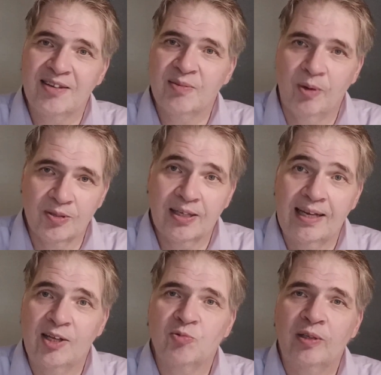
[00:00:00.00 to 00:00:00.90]
small
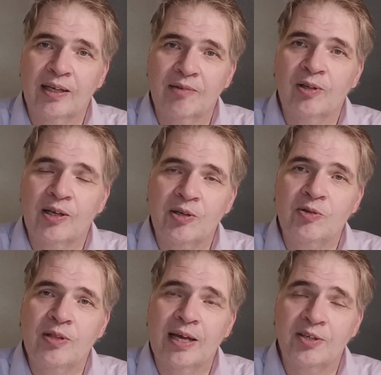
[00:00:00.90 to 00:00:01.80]
scales really can
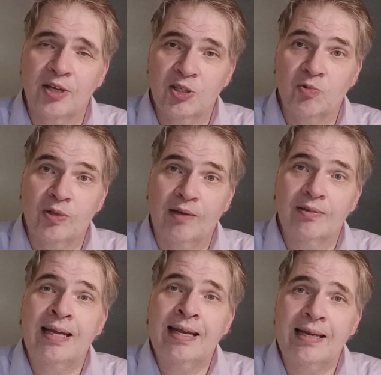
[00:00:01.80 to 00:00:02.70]
do that justice without
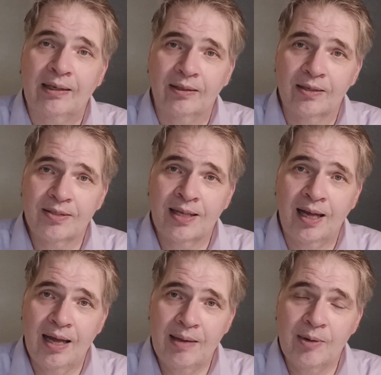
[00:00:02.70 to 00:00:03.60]
taking a lot of
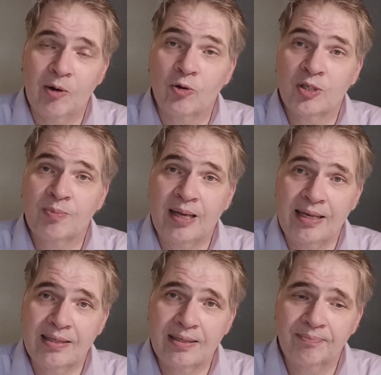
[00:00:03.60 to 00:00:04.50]
time or space.